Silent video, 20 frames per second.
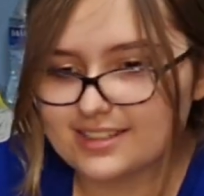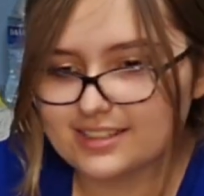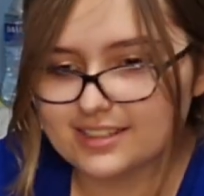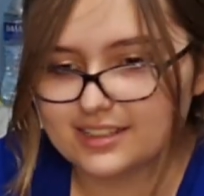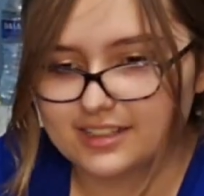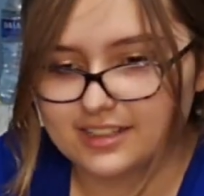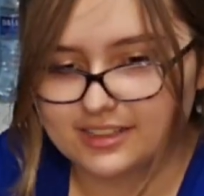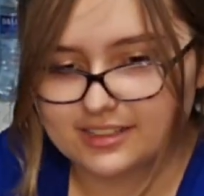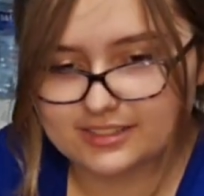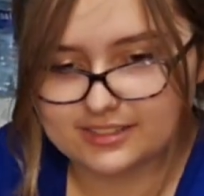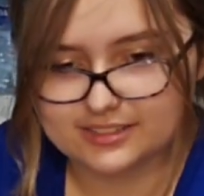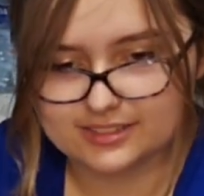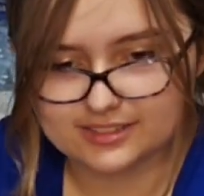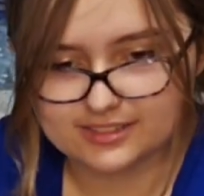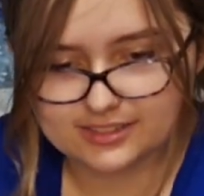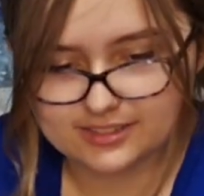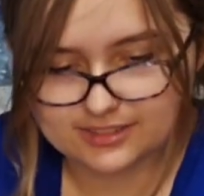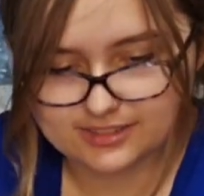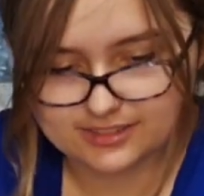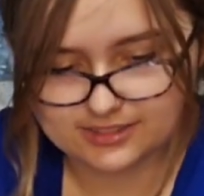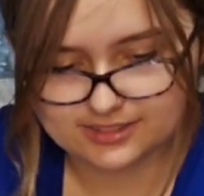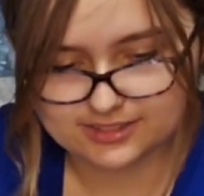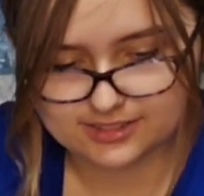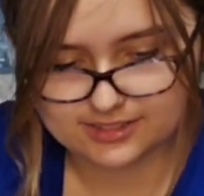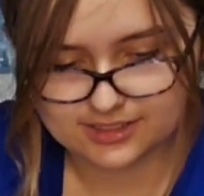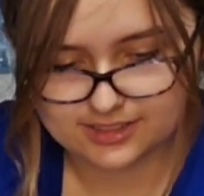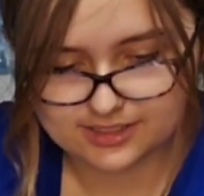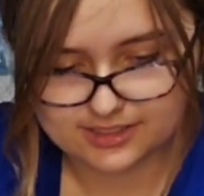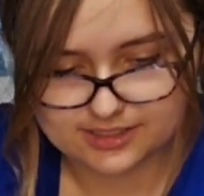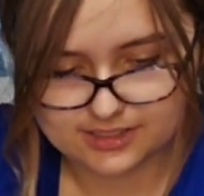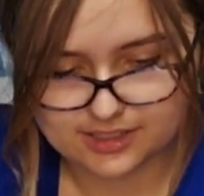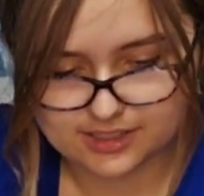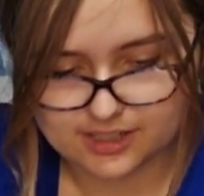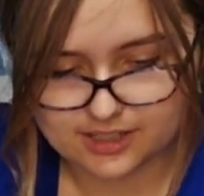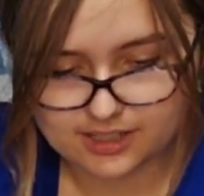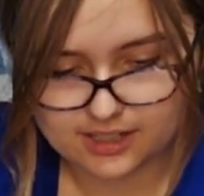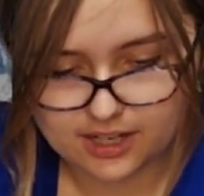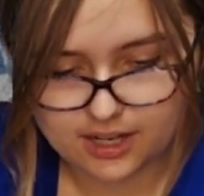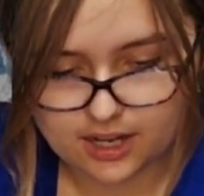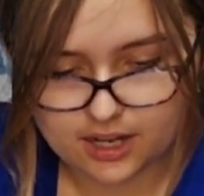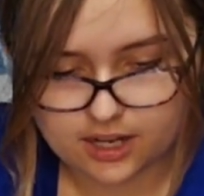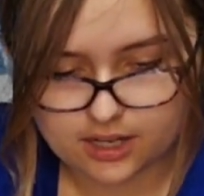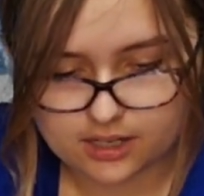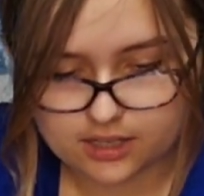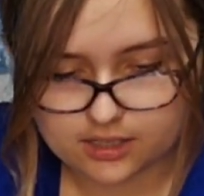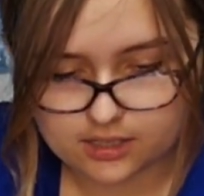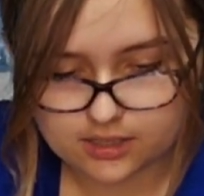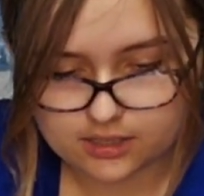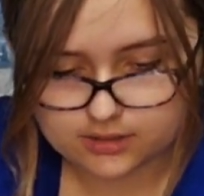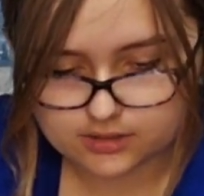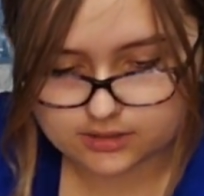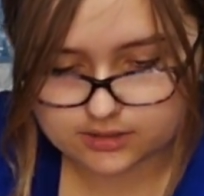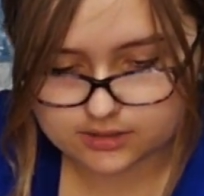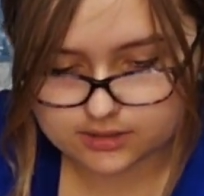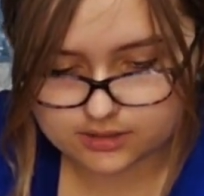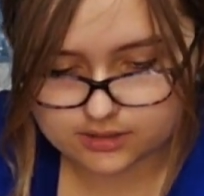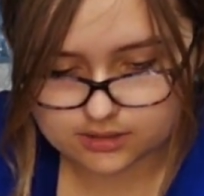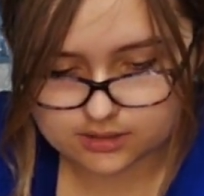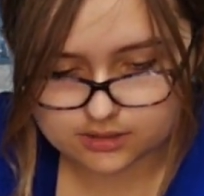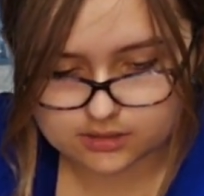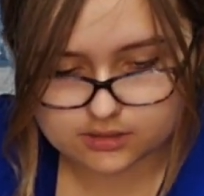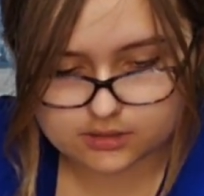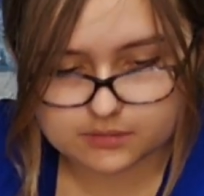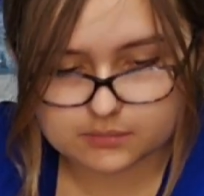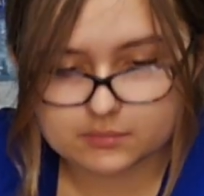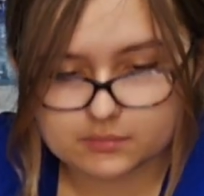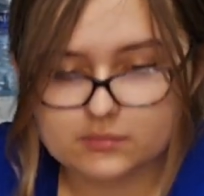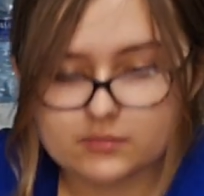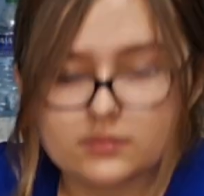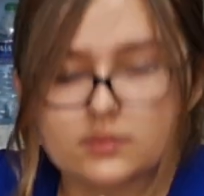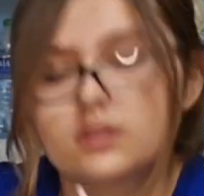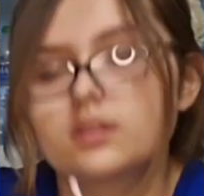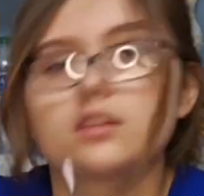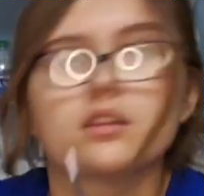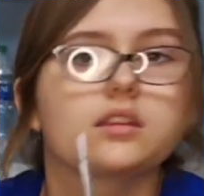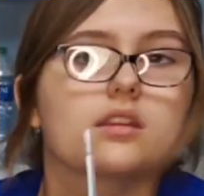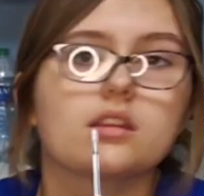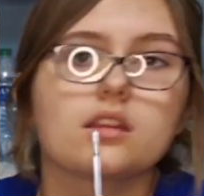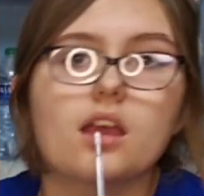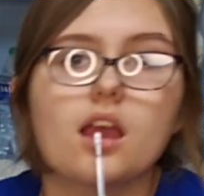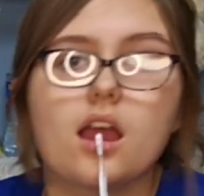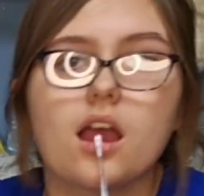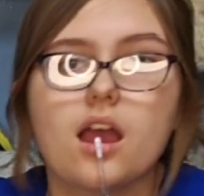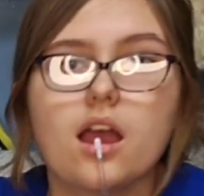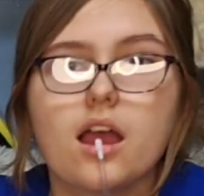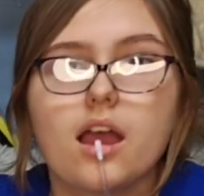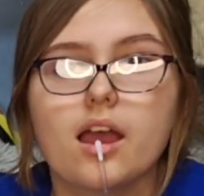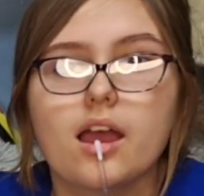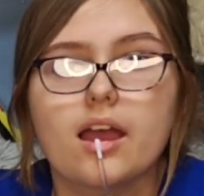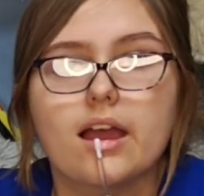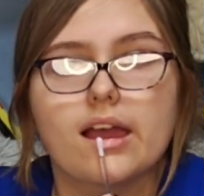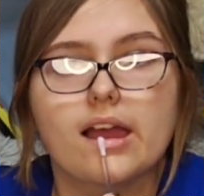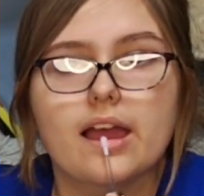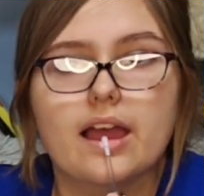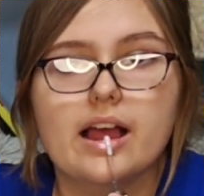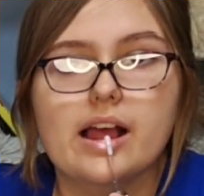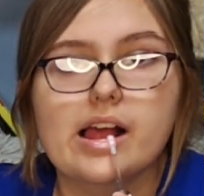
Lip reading: (not speaking)